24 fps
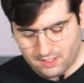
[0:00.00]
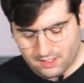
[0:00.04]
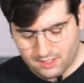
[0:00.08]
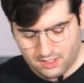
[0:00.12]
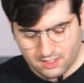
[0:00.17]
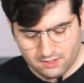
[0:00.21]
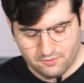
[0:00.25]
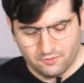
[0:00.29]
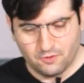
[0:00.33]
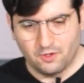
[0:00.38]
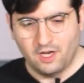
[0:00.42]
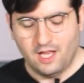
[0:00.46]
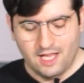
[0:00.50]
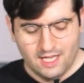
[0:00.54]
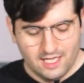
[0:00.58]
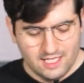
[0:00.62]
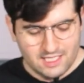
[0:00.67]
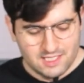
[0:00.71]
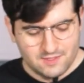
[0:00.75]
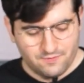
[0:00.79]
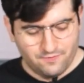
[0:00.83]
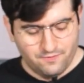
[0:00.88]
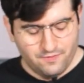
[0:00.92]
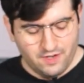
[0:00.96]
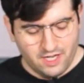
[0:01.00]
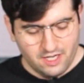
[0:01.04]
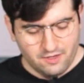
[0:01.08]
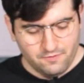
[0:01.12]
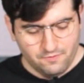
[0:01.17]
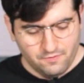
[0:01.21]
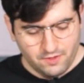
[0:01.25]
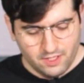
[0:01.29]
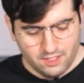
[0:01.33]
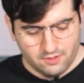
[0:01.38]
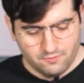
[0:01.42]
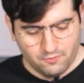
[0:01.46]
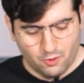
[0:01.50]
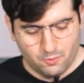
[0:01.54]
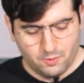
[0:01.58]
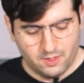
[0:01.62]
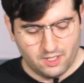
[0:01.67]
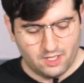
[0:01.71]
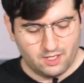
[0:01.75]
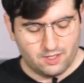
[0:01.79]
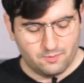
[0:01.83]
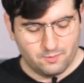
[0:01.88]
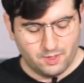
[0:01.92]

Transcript: headphone. It's very weird for me